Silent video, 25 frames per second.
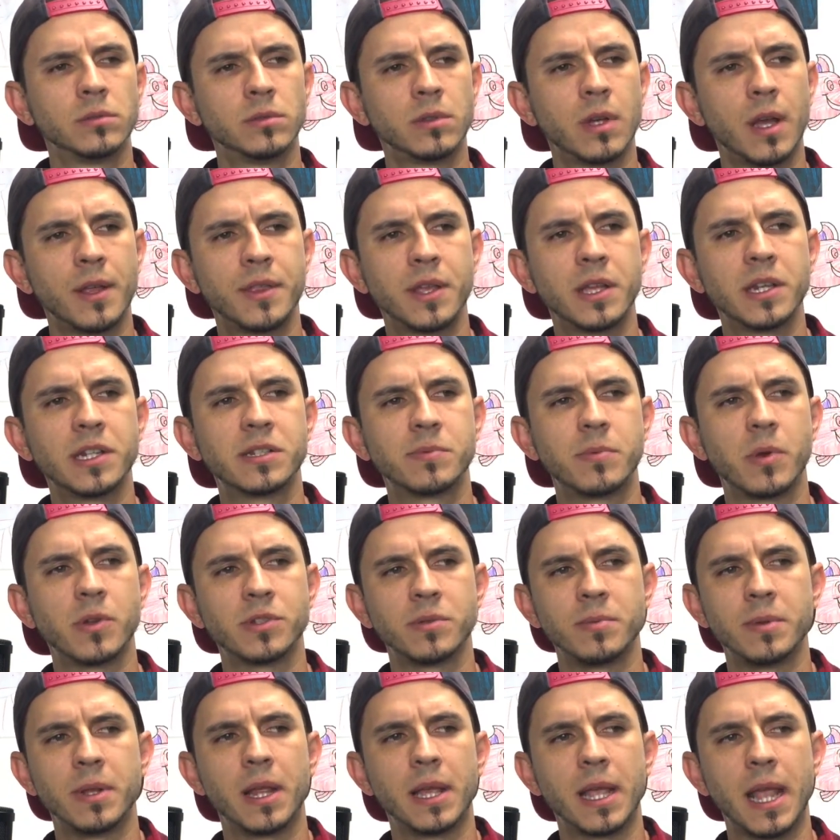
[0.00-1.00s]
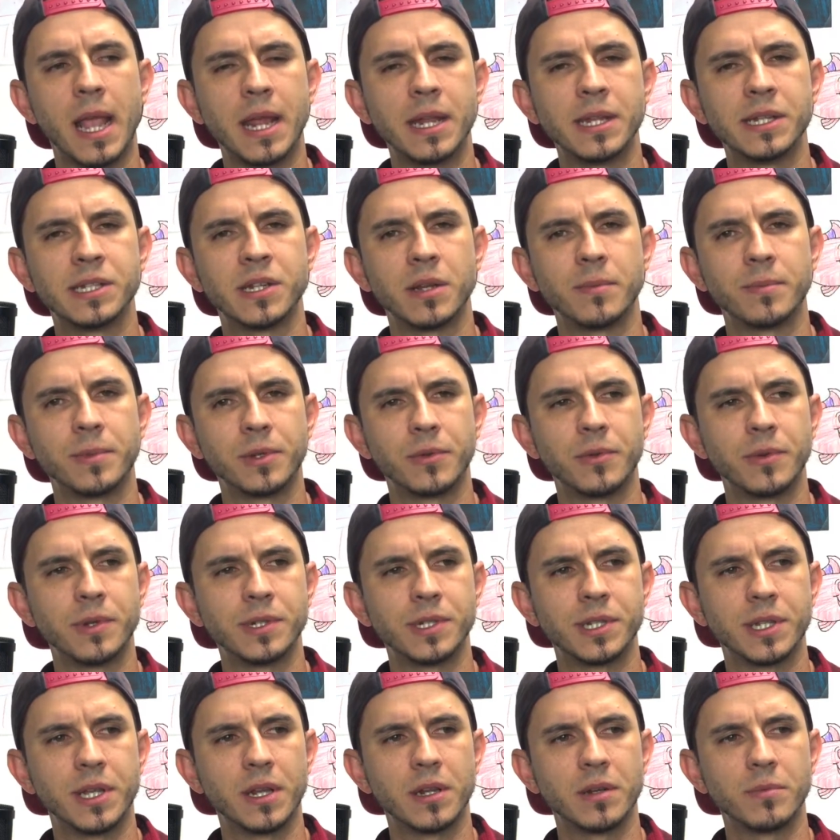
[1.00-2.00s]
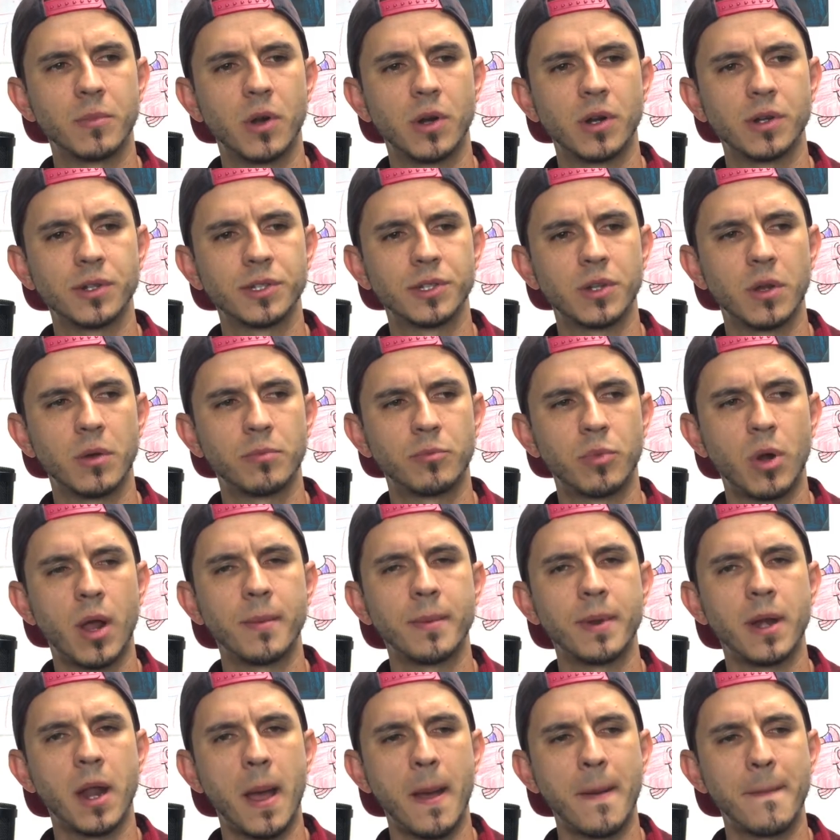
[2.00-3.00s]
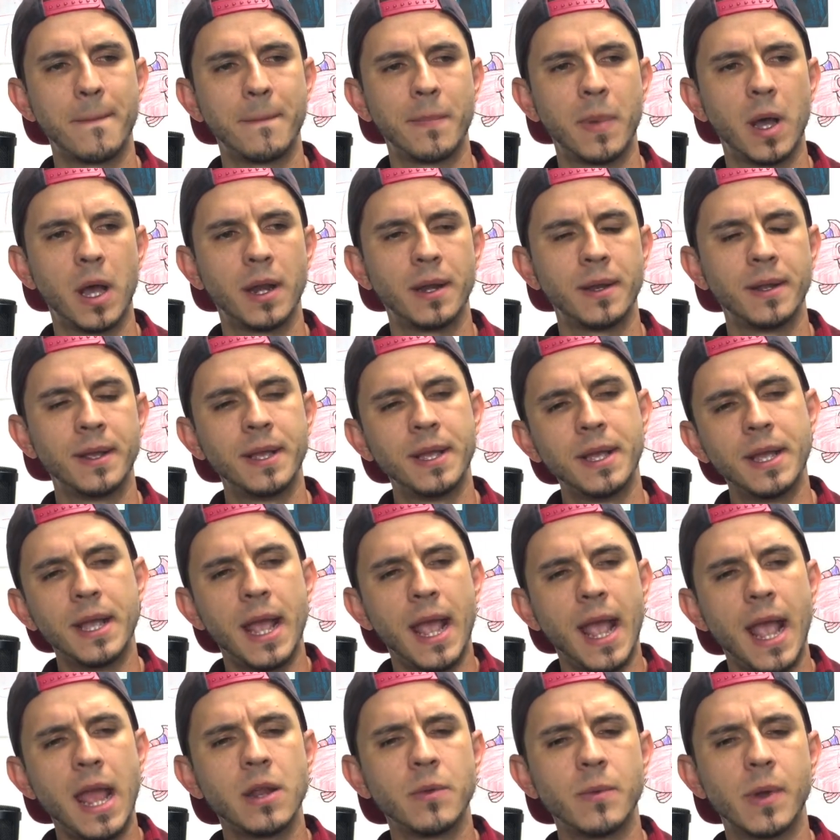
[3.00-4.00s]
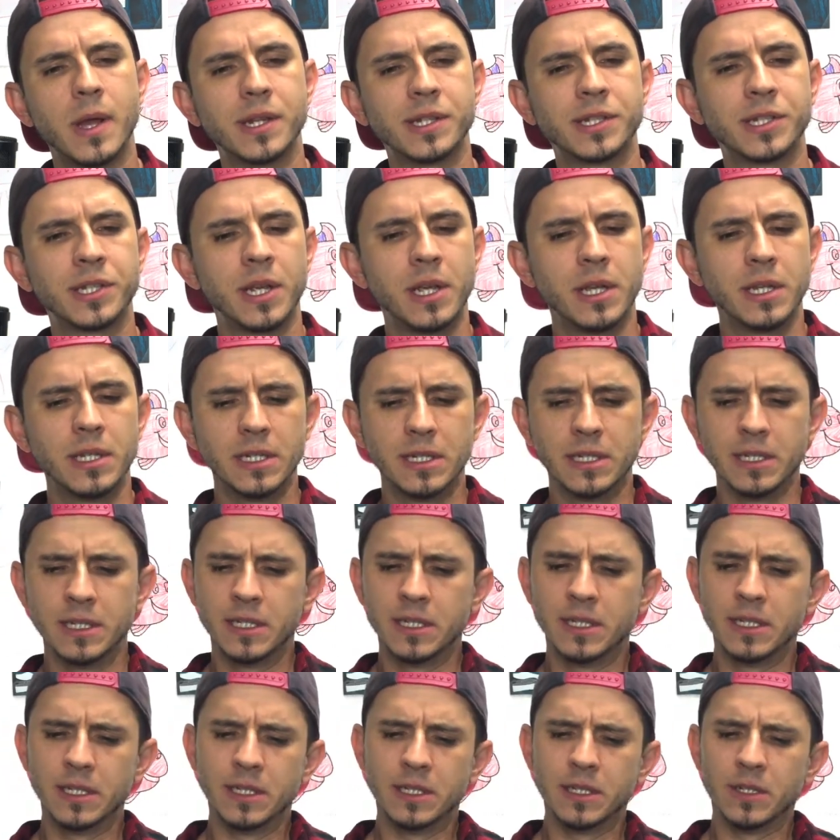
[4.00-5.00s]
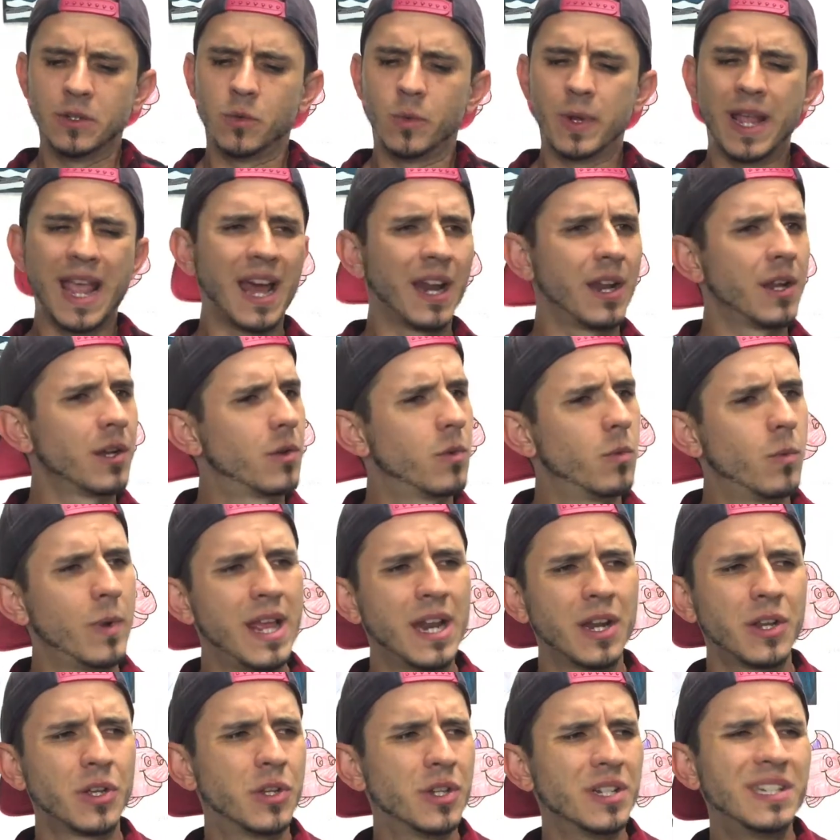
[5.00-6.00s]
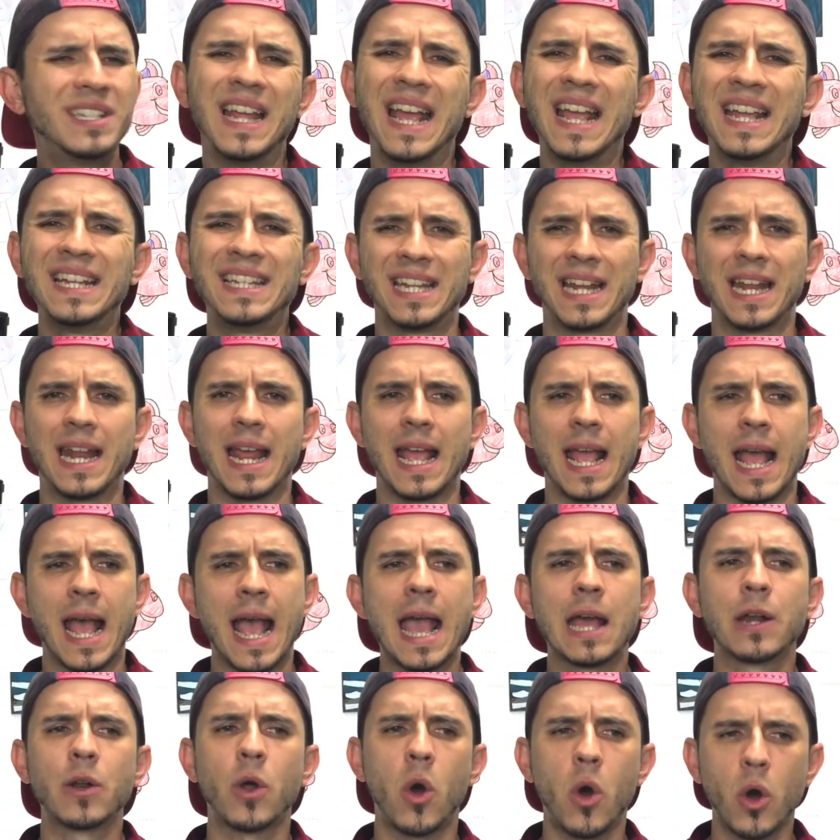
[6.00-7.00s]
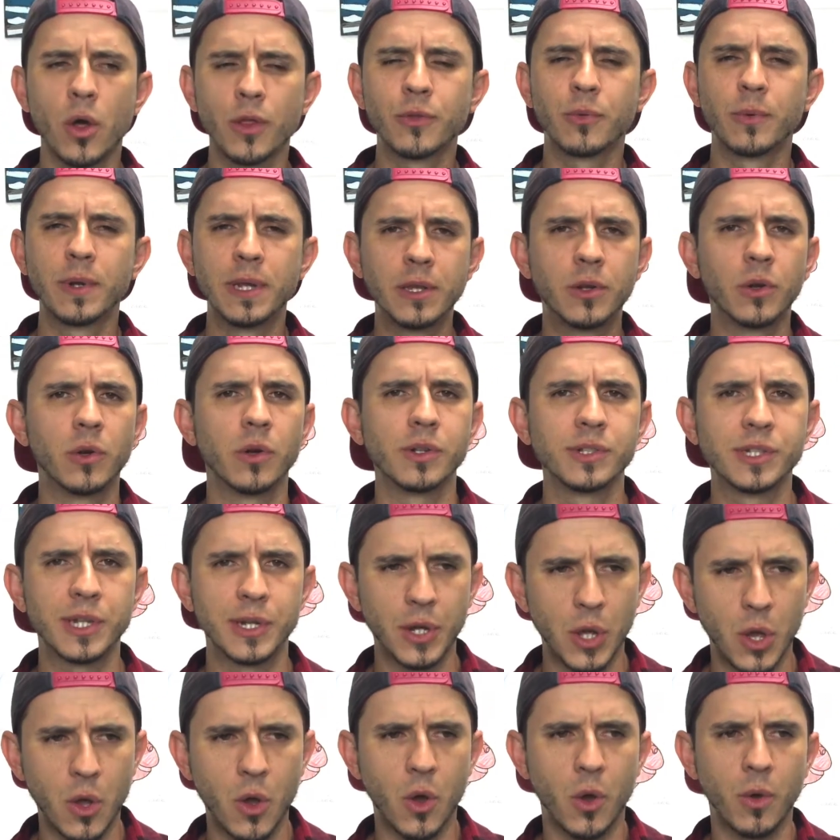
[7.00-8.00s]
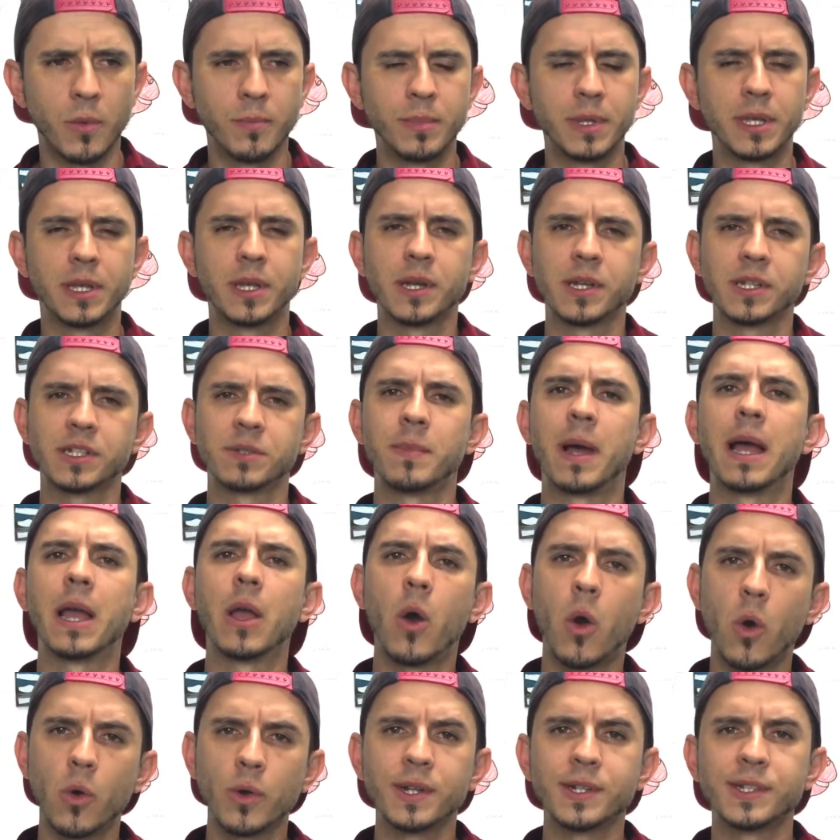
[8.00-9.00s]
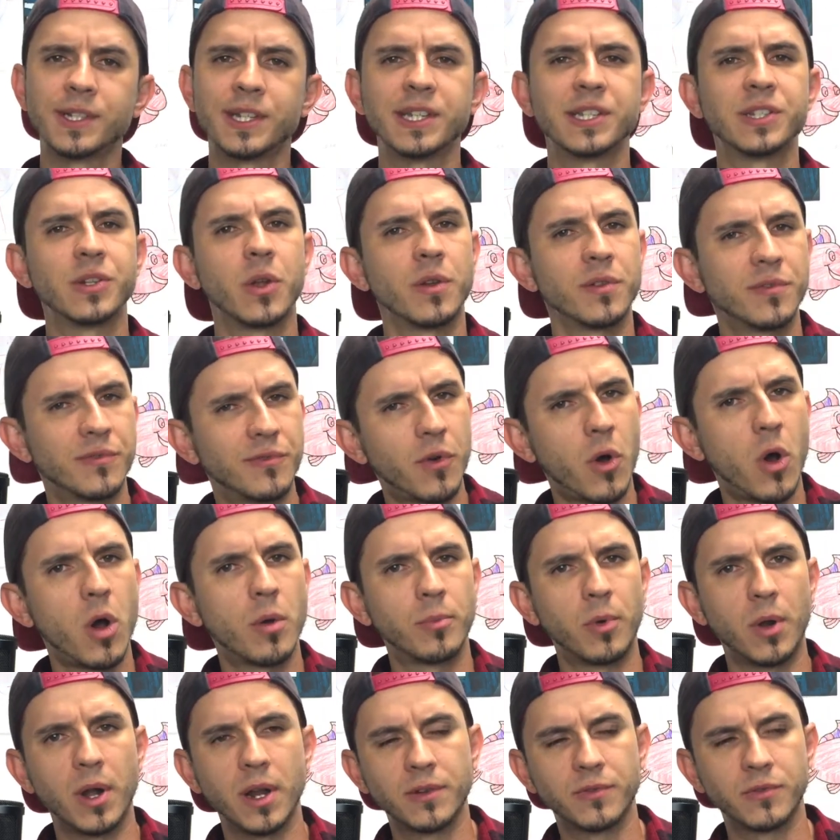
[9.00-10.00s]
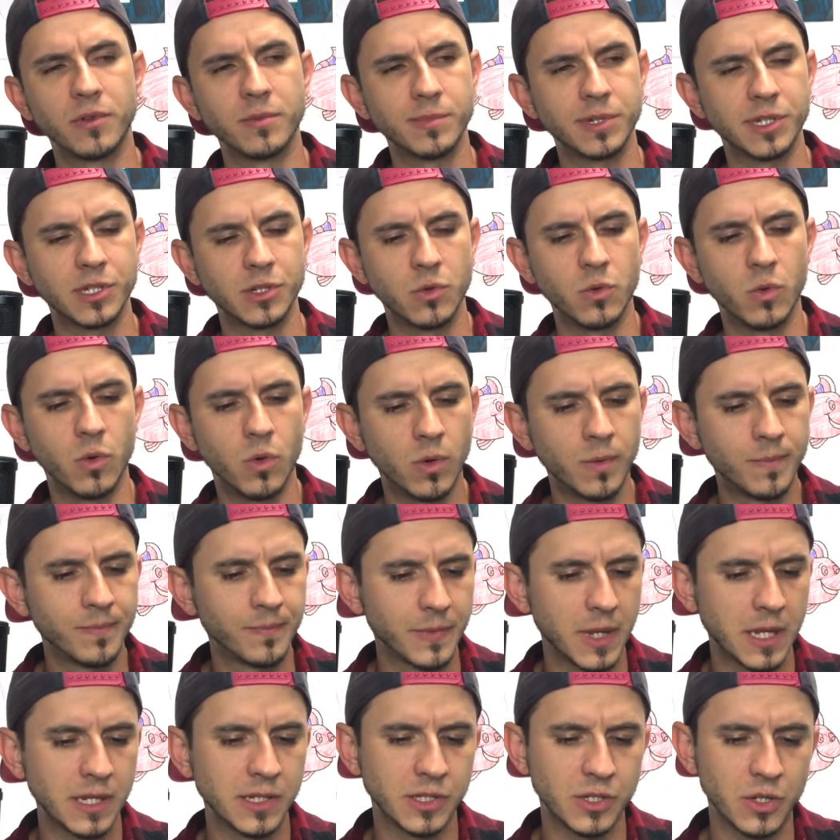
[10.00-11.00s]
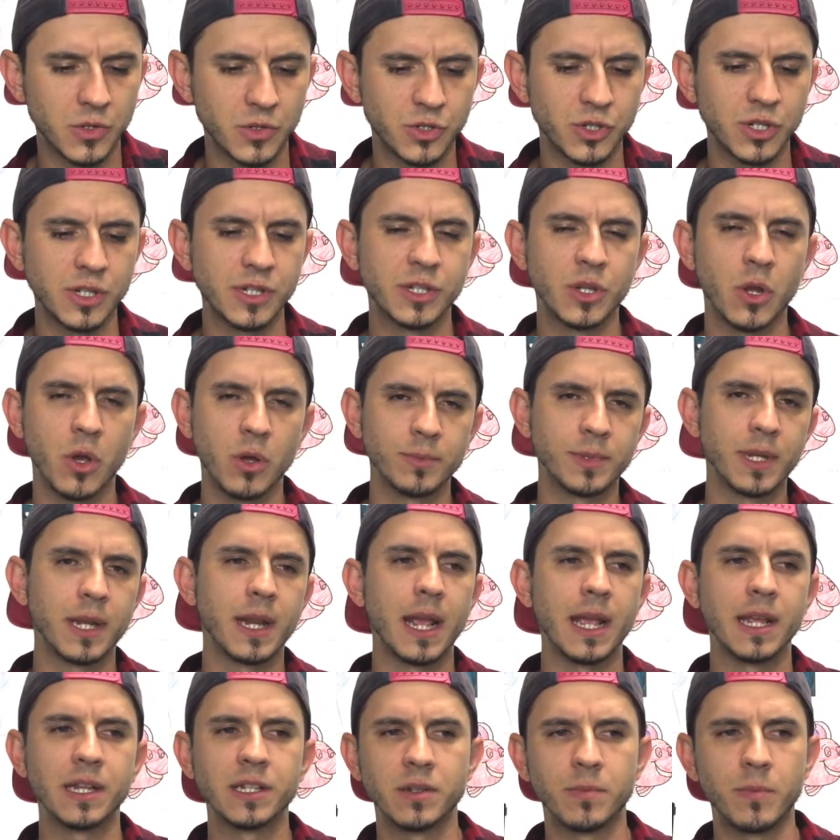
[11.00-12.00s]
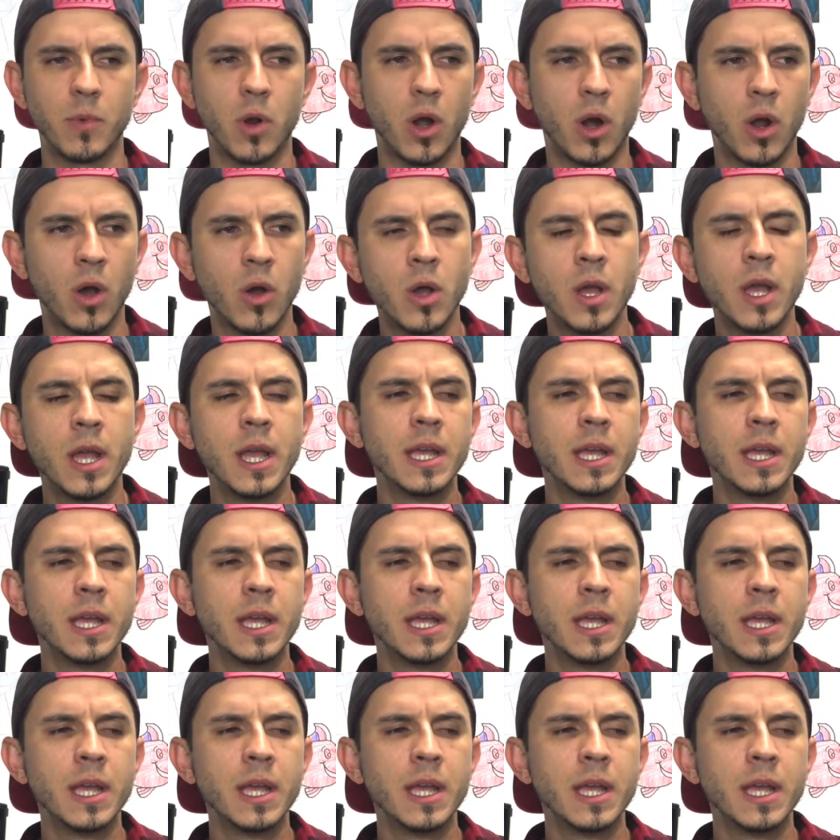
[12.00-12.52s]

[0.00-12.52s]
I think it's supposed to be like 80-something degrees again tomorrow, so probably not. But anyways, we had a good day today. I had all 3 girls at home because my oldest is on fall break from school, and so she's home today and tomorrow.